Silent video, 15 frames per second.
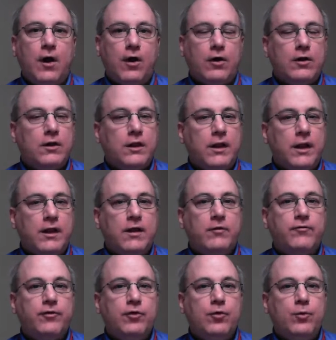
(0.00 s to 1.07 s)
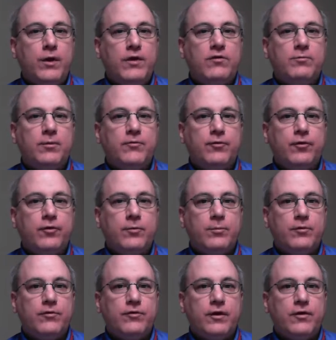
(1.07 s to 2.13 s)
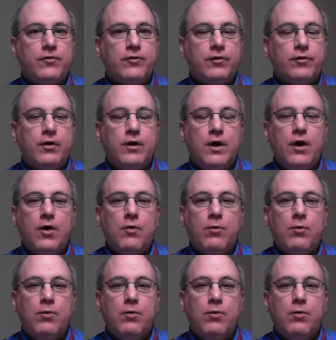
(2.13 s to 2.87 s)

our clinic a few weeks before the procedure